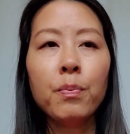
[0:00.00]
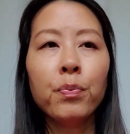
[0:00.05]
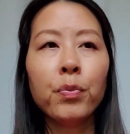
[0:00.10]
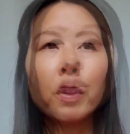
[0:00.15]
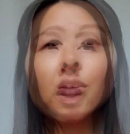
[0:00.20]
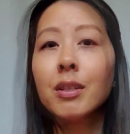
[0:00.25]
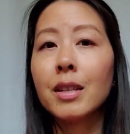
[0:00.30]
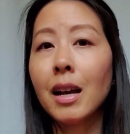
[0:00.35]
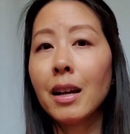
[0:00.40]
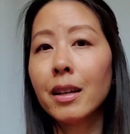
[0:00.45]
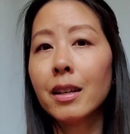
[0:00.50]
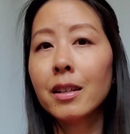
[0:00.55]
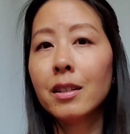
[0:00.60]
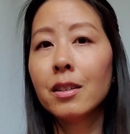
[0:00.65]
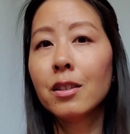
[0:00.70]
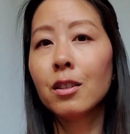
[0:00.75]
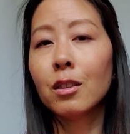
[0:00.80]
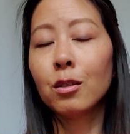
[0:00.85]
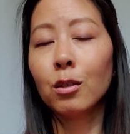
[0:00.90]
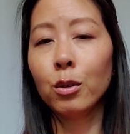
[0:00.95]
The
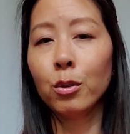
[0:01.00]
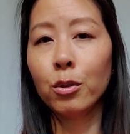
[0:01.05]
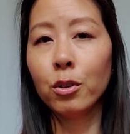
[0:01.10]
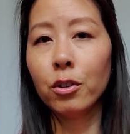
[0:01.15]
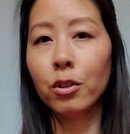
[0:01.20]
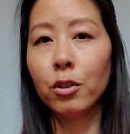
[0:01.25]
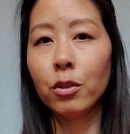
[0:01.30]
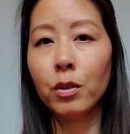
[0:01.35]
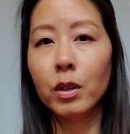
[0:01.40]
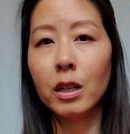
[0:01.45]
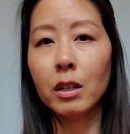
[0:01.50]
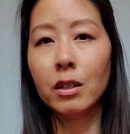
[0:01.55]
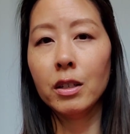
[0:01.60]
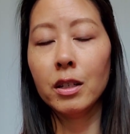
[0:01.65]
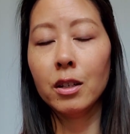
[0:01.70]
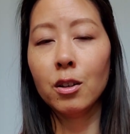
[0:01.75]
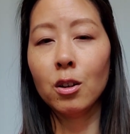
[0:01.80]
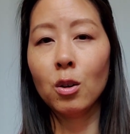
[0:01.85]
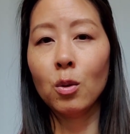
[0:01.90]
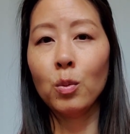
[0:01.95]
second Lunar New Year
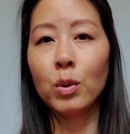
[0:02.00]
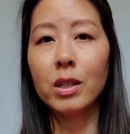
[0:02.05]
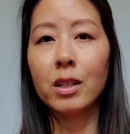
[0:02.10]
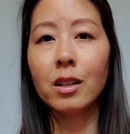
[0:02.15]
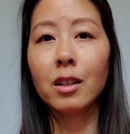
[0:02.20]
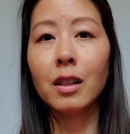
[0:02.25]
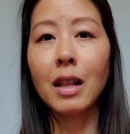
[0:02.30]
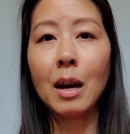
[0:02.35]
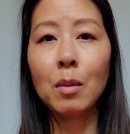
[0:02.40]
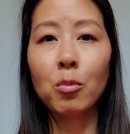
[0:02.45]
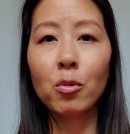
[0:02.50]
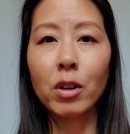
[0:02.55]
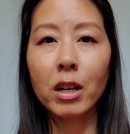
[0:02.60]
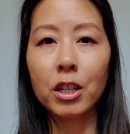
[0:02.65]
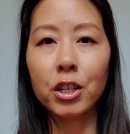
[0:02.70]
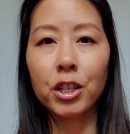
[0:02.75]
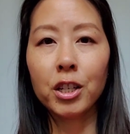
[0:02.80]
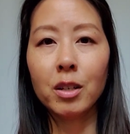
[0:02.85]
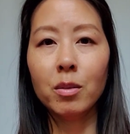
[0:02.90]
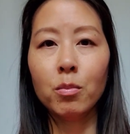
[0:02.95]
dinner was a
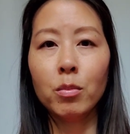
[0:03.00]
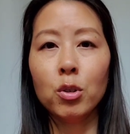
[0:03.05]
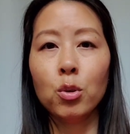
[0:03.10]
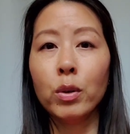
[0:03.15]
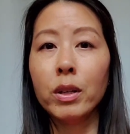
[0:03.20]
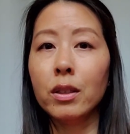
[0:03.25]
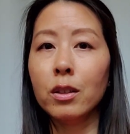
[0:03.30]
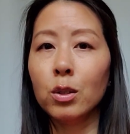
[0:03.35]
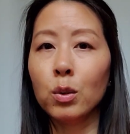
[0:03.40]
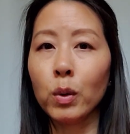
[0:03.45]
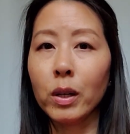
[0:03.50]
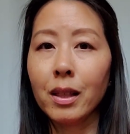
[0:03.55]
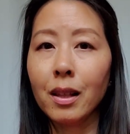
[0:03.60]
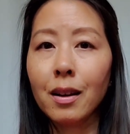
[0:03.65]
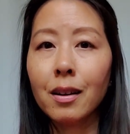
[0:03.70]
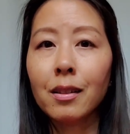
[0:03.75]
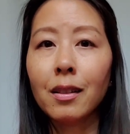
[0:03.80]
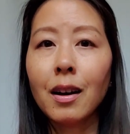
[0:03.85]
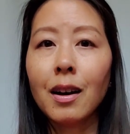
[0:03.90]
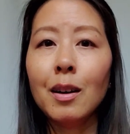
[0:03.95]
collaboration between the Soy
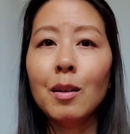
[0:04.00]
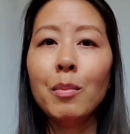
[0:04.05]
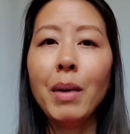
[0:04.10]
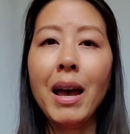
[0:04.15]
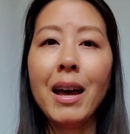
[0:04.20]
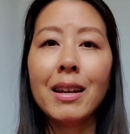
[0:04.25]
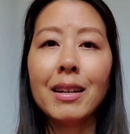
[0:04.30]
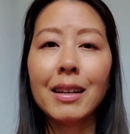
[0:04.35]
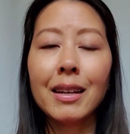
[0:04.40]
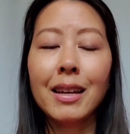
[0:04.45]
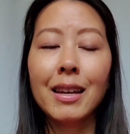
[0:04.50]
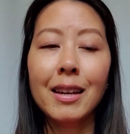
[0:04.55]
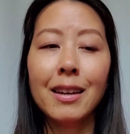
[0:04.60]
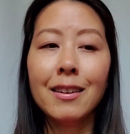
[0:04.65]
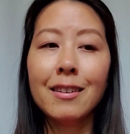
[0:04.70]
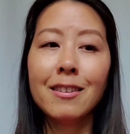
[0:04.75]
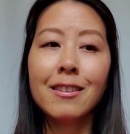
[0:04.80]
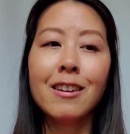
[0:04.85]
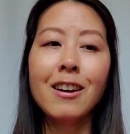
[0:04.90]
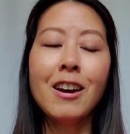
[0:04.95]
Luck Club and
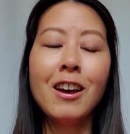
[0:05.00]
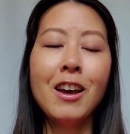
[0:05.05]
Kiin.